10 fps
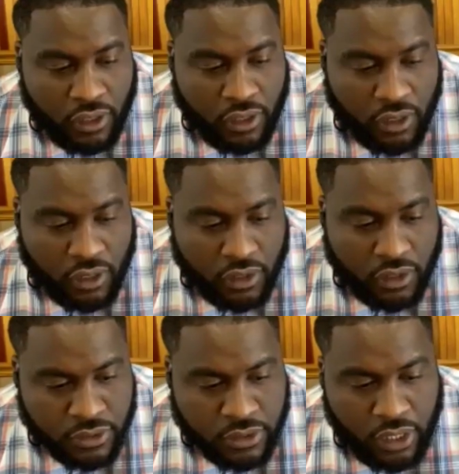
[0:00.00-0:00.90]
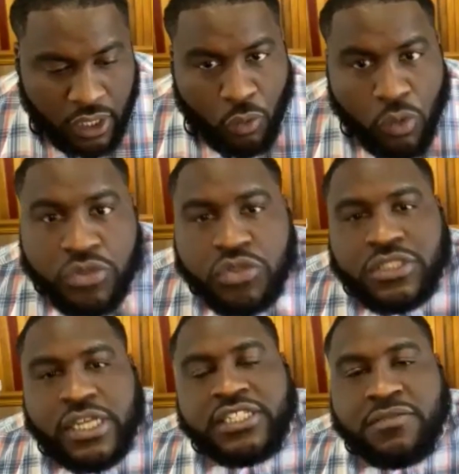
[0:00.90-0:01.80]
Awesome. Uh, what would you
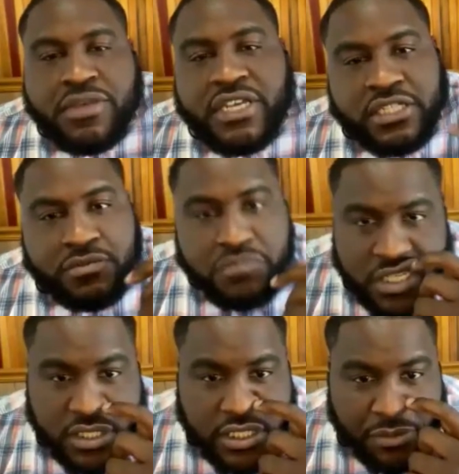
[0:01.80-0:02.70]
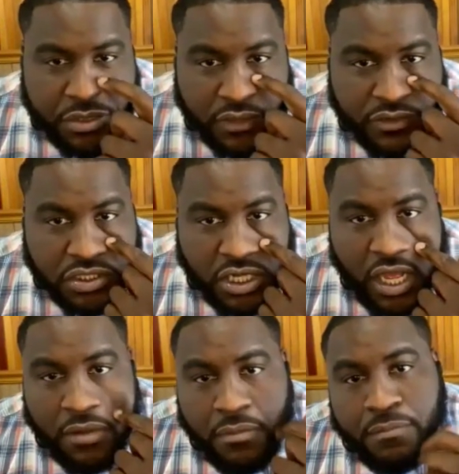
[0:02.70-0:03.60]
say is the biggest misconception of your job?